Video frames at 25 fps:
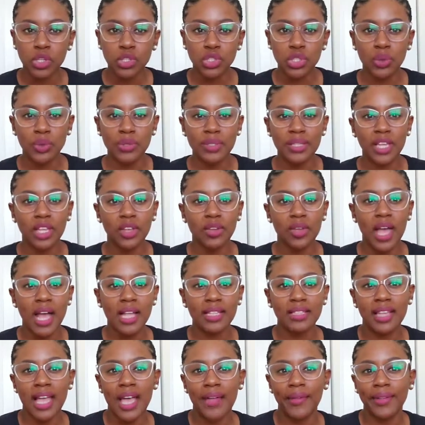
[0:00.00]
So it's like you
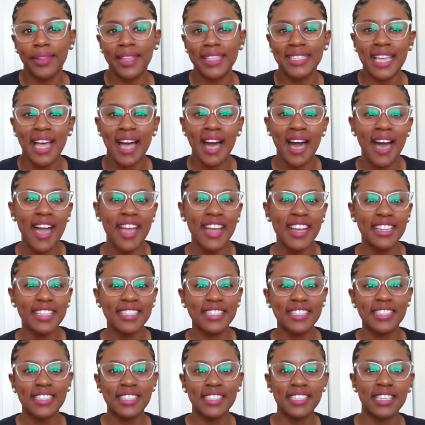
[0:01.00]
have to have like this
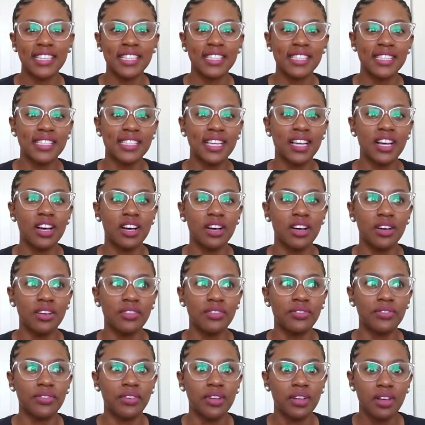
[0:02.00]
heightened sense
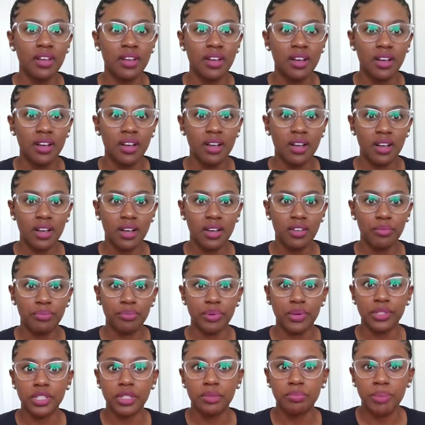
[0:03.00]
of
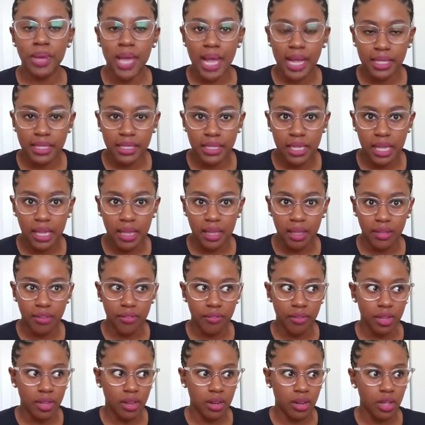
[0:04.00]

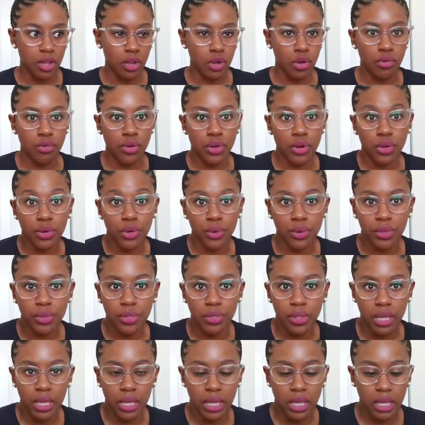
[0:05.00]
perspective and critical
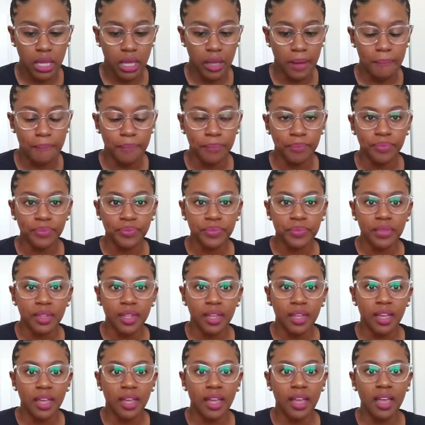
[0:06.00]
thinking.
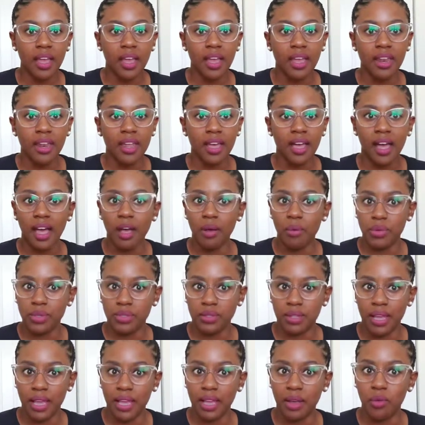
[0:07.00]
And I
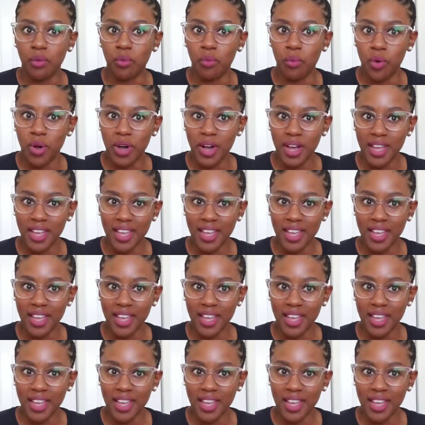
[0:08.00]
was like, what?